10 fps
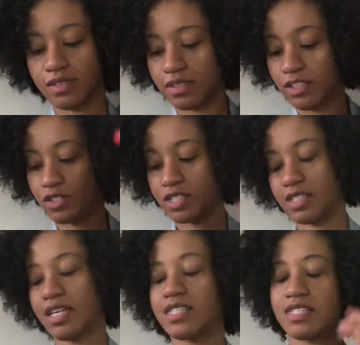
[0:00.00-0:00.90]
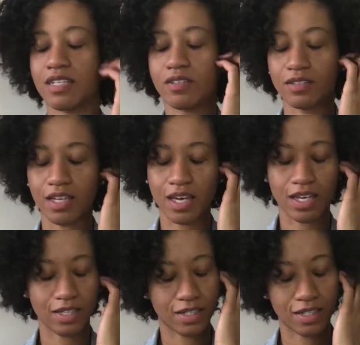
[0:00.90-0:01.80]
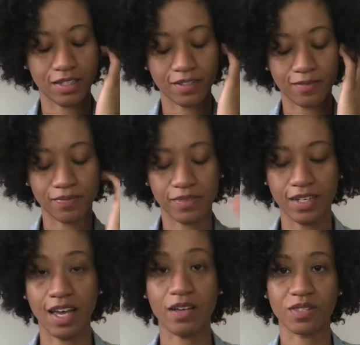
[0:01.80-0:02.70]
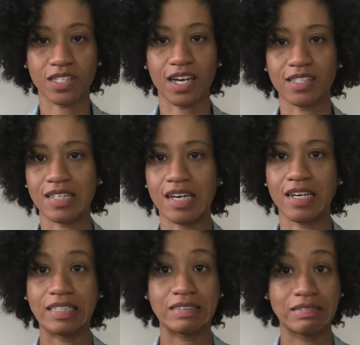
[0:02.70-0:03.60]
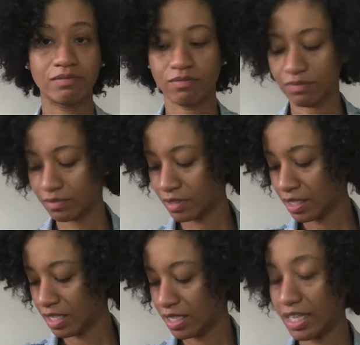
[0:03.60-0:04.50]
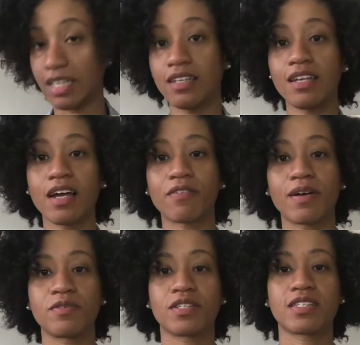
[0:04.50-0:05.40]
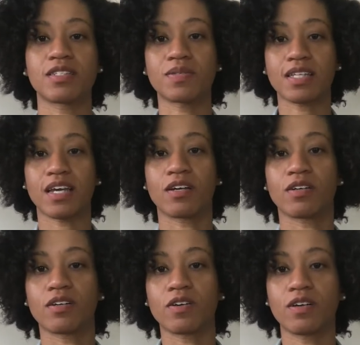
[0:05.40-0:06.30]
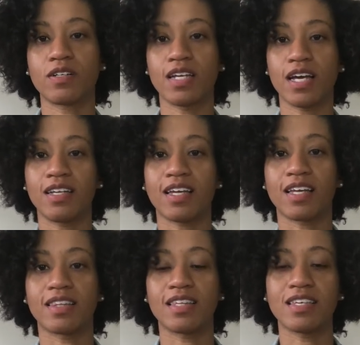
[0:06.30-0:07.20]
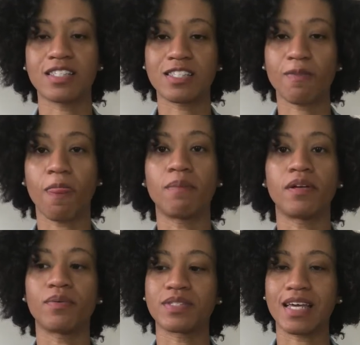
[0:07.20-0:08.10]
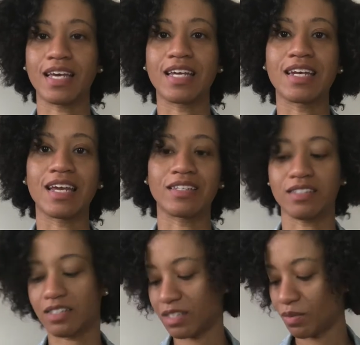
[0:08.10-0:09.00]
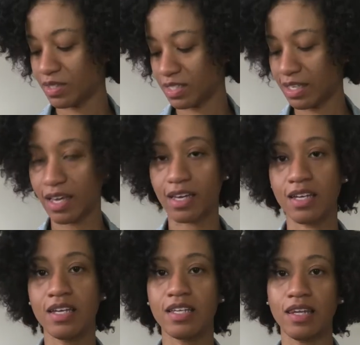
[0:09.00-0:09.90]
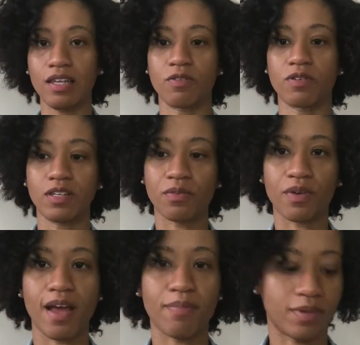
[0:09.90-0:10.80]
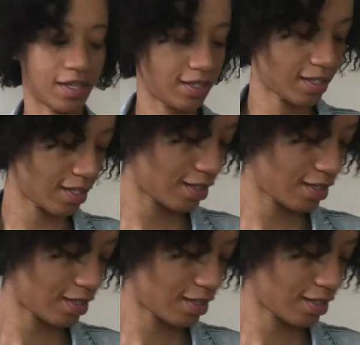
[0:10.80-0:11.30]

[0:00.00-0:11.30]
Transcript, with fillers: The dress that I sent only had like an outside tie. It looked like a wrap dress because it was like cut down like this, but it was like connected. It wasn't like literally wrapped like that.